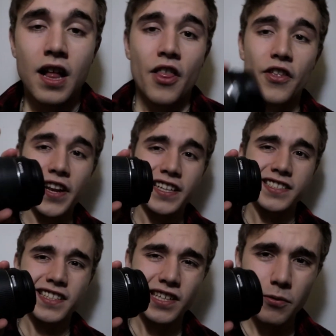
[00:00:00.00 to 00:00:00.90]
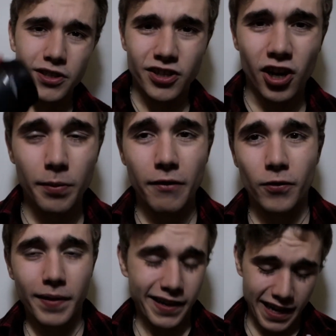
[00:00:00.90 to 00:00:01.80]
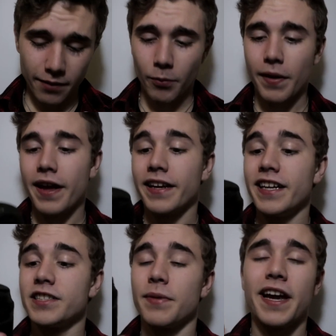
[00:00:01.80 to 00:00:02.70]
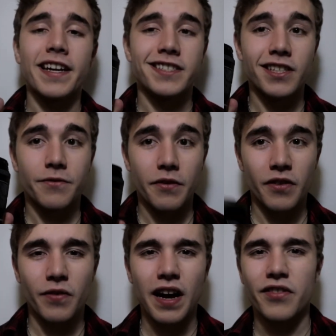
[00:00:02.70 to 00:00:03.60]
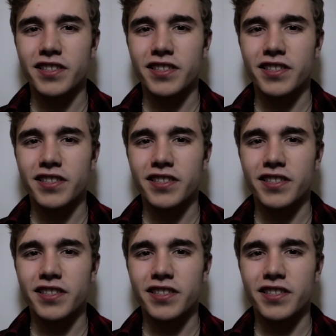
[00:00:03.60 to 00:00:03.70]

The next lens I want to talk about for my camera bag is my 18 to 55.